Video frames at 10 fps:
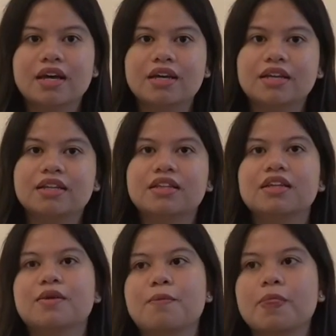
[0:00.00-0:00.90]

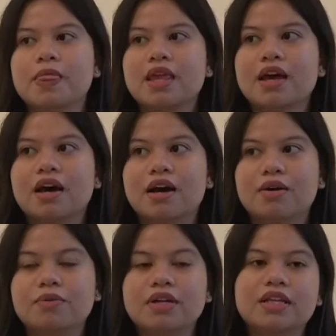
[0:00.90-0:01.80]
And
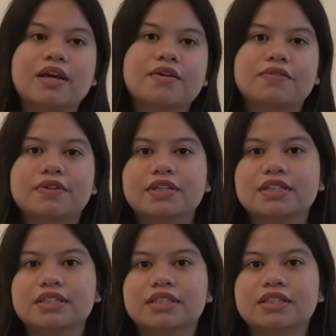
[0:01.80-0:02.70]
when I
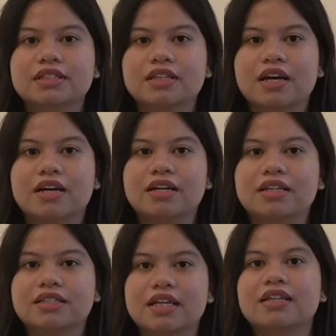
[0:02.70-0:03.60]
first
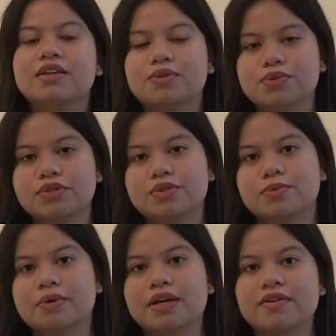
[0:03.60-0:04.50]
said the news to
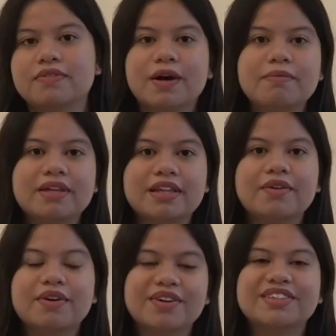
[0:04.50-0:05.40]
my family,
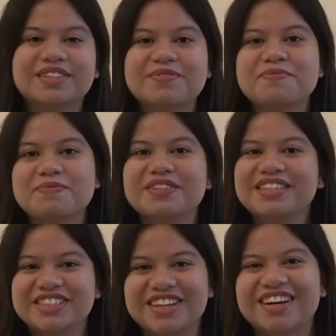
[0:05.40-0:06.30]
they were also
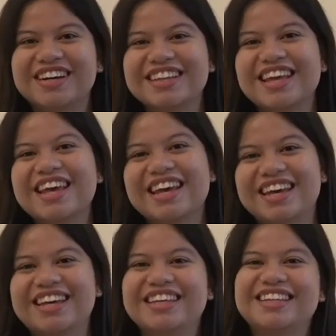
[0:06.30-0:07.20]
pretty shocked
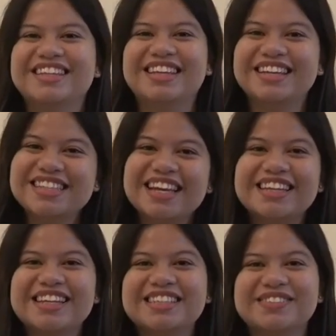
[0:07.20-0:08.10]
and
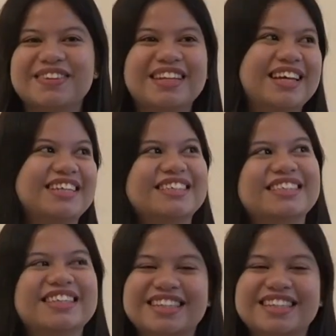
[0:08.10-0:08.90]
excited as well as